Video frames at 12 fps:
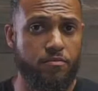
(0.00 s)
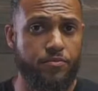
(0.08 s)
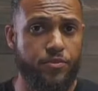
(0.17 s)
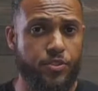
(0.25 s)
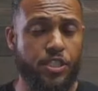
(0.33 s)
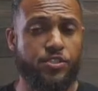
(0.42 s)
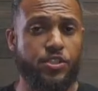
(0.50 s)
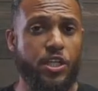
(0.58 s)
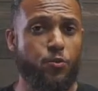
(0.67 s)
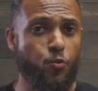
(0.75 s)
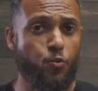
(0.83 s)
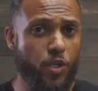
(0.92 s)
just
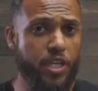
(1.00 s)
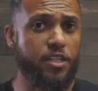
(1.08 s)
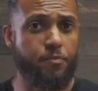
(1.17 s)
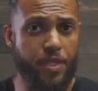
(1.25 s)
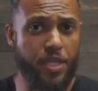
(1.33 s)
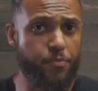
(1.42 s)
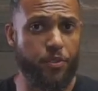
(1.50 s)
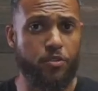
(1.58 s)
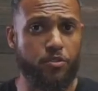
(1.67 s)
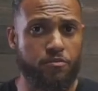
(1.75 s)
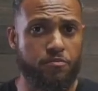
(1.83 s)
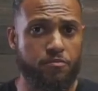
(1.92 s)
said, we the
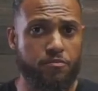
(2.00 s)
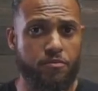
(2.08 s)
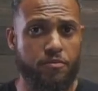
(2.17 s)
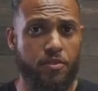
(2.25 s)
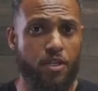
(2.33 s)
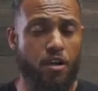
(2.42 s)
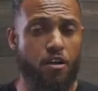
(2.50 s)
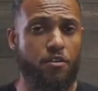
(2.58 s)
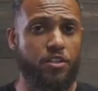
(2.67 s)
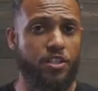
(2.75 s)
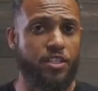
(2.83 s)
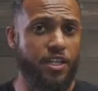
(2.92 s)
people are
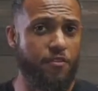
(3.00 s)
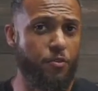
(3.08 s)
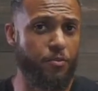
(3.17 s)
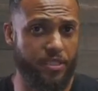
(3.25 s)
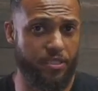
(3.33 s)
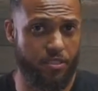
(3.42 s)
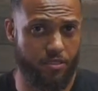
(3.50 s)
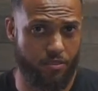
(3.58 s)
the government.